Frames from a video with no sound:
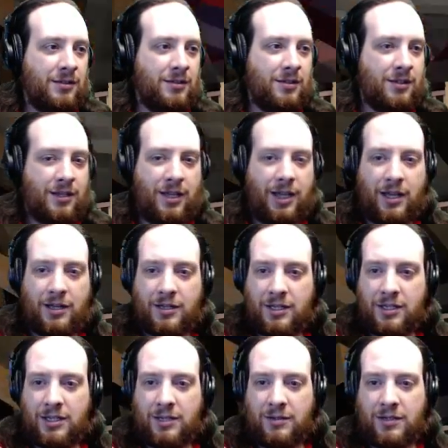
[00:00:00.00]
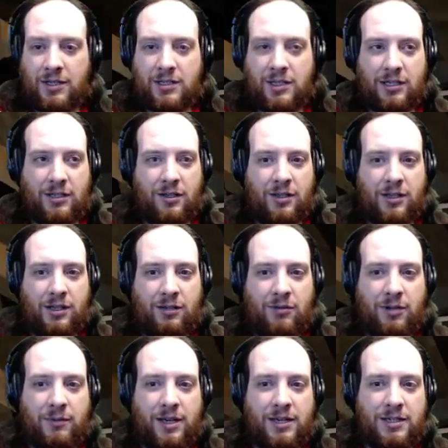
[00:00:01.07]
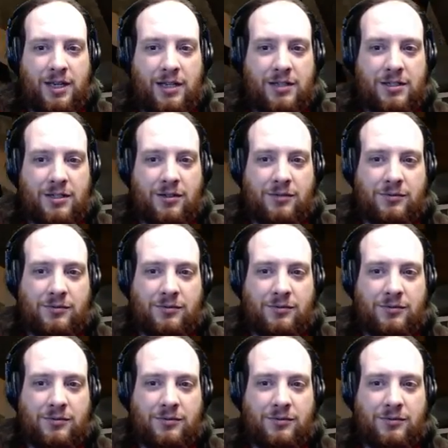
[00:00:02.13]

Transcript: Yeah, it's like the only thing that really makes sense. So.